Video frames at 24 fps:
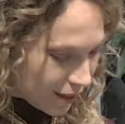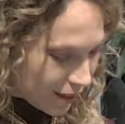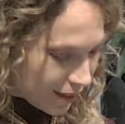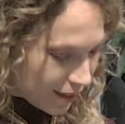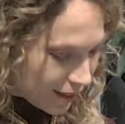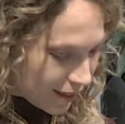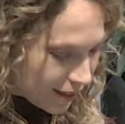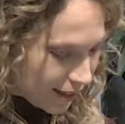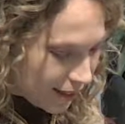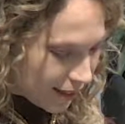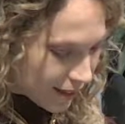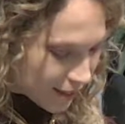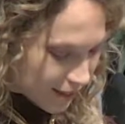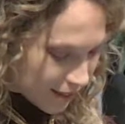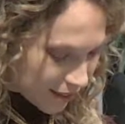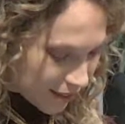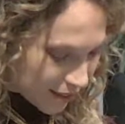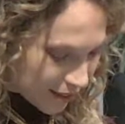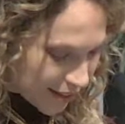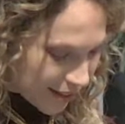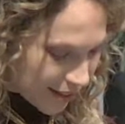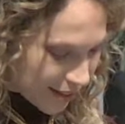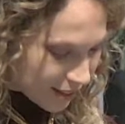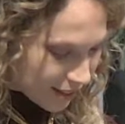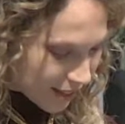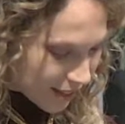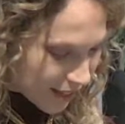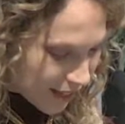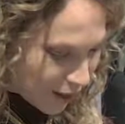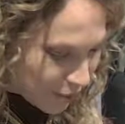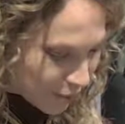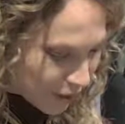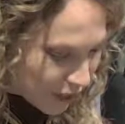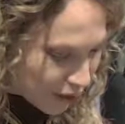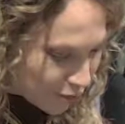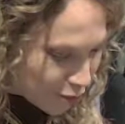And again,
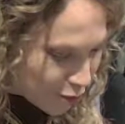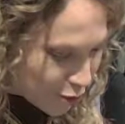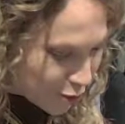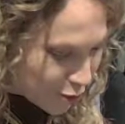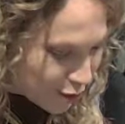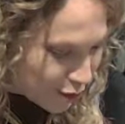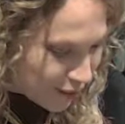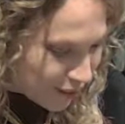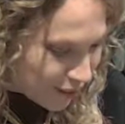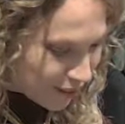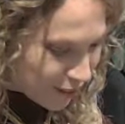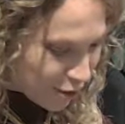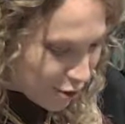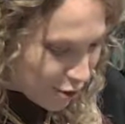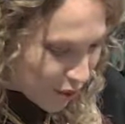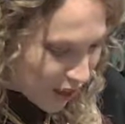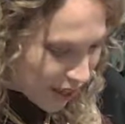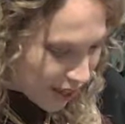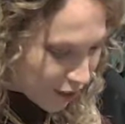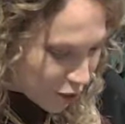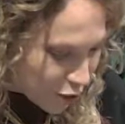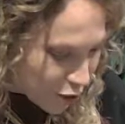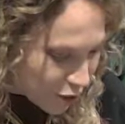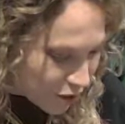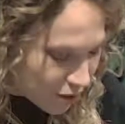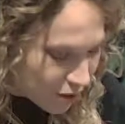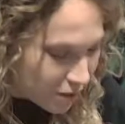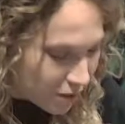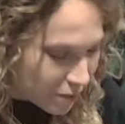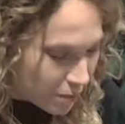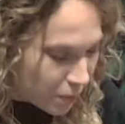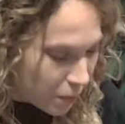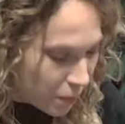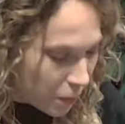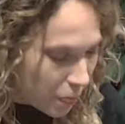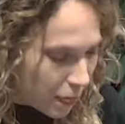something from the evaluation,
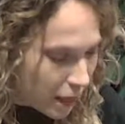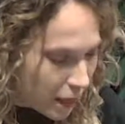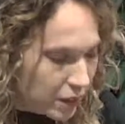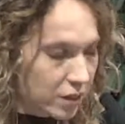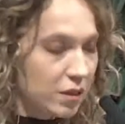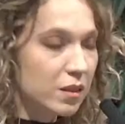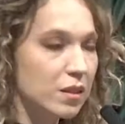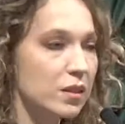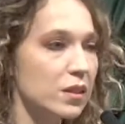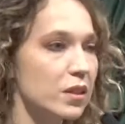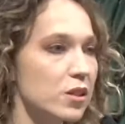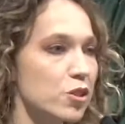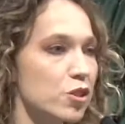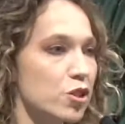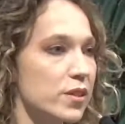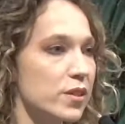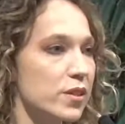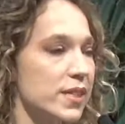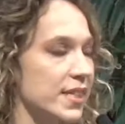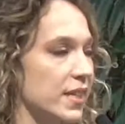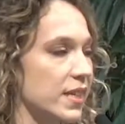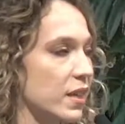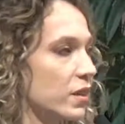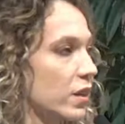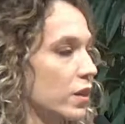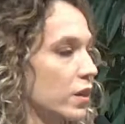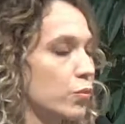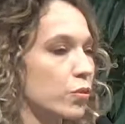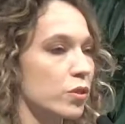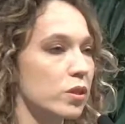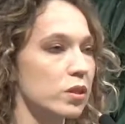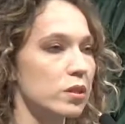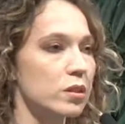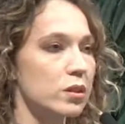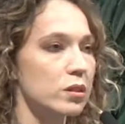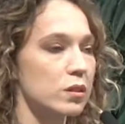teachers said they were
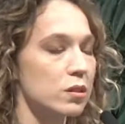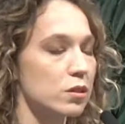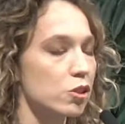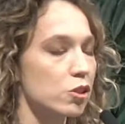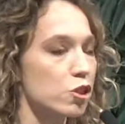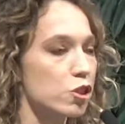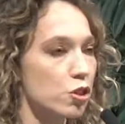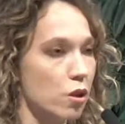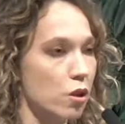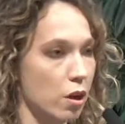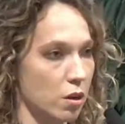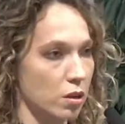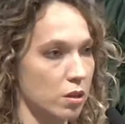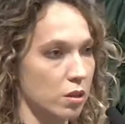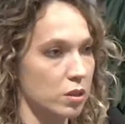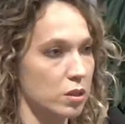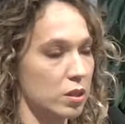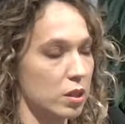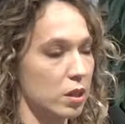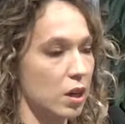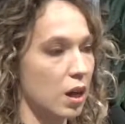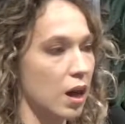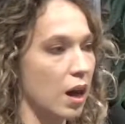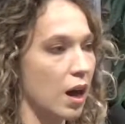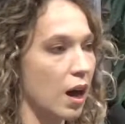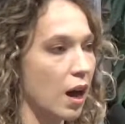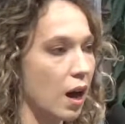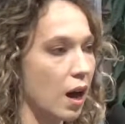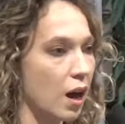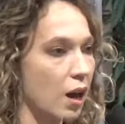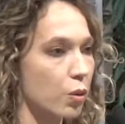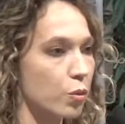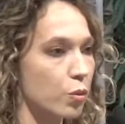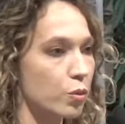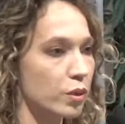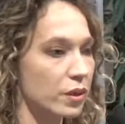shocked
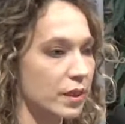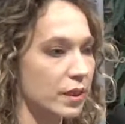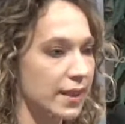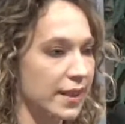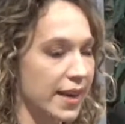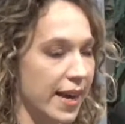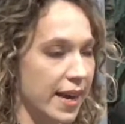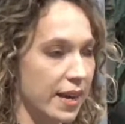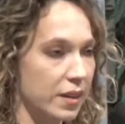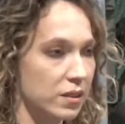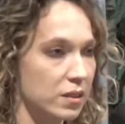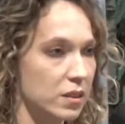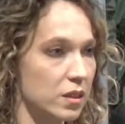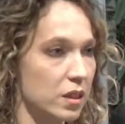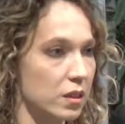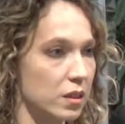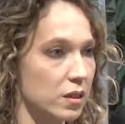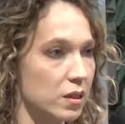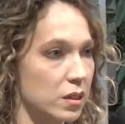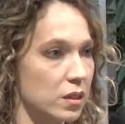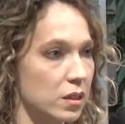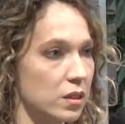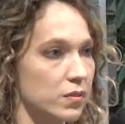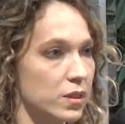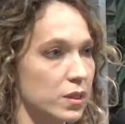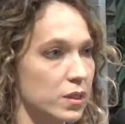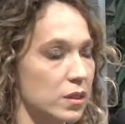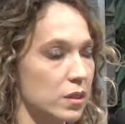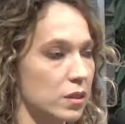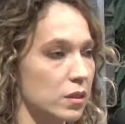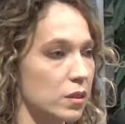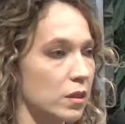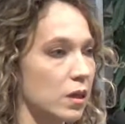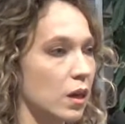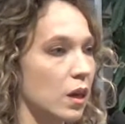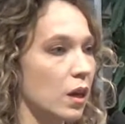how that activity